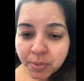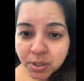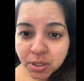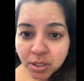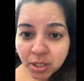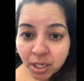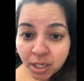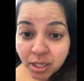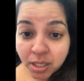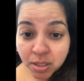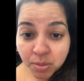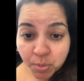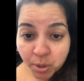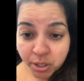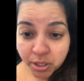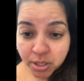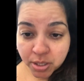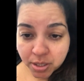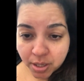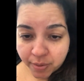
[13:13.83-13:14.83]
Today is
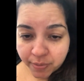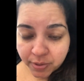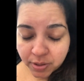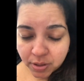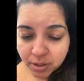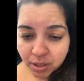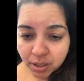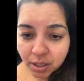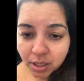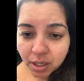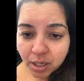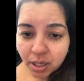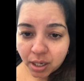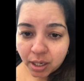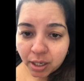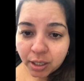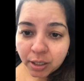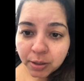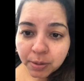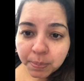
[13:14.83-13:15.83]
March 7th.
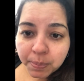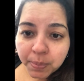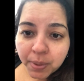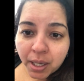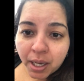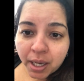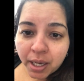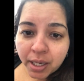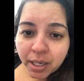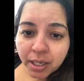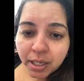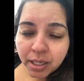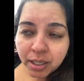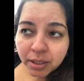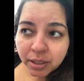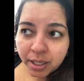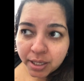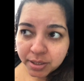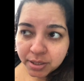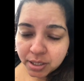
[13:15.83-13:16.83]

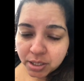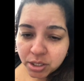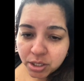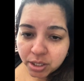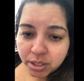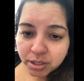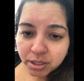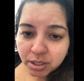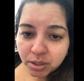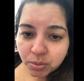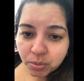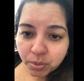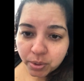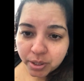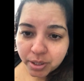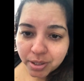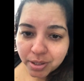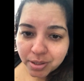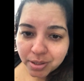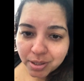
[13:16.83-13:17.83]
Last I checked in
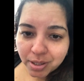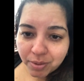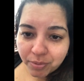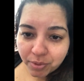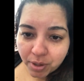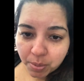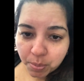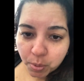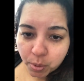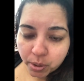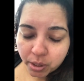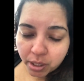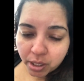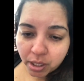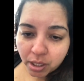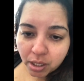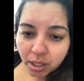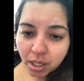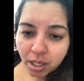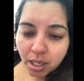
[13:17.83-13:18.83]
was in
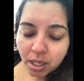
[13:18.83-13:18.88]
February.